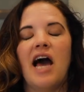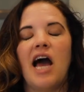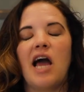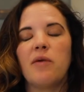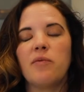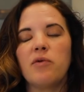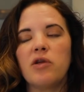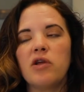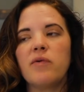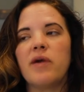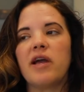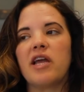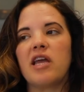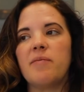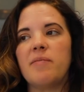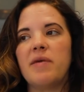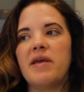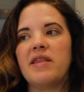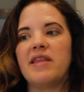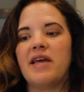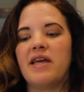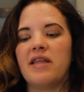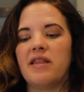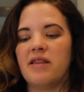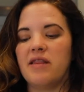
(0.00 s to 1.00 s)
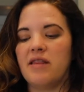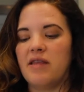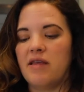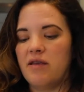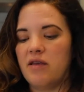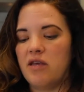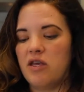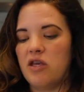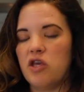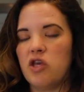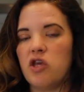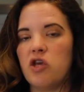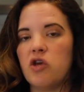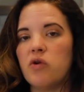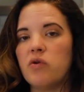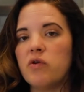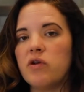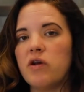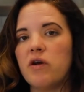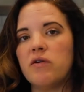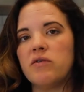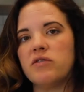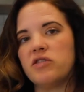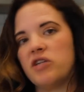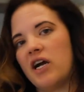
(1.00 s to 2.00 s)
I really recommend that you
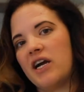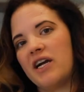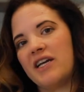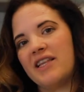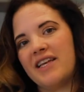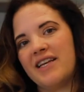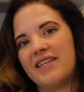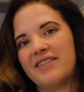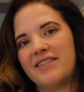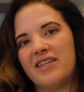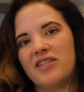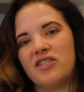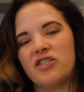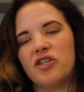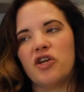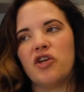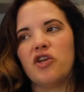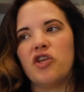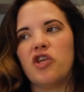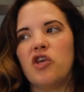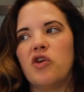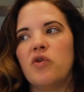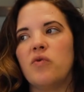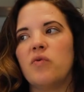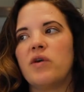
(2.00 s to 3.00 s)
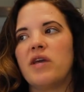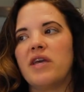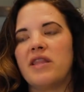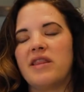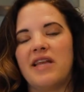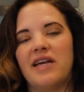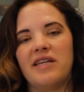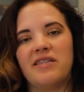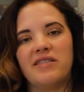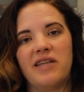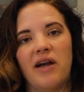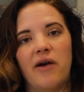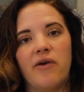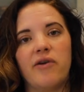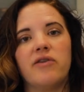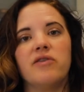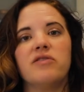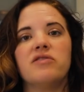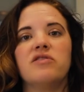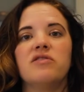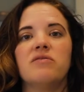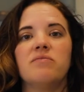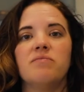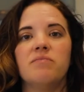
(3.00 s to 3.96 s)
don't try this until you get that sourdough